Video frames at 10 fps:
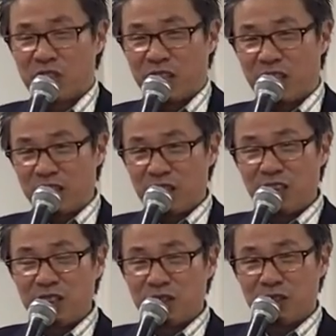going to
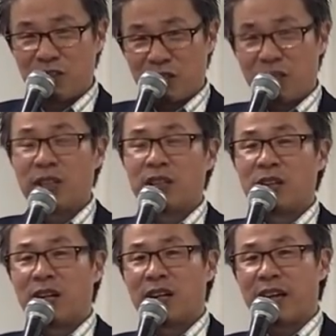continue
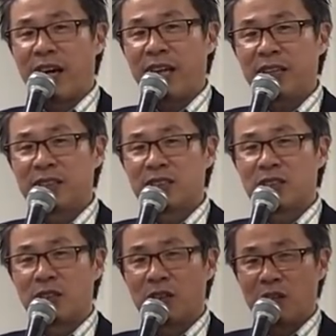Okay,
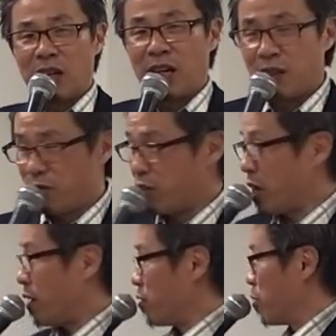so uh, if you
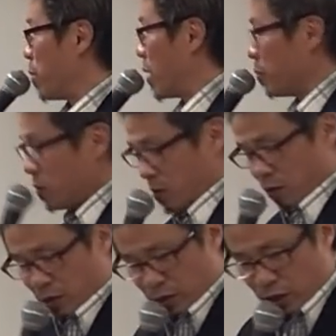have your Bible,
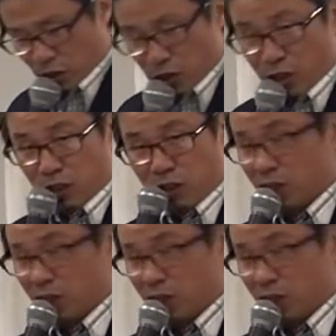let's turn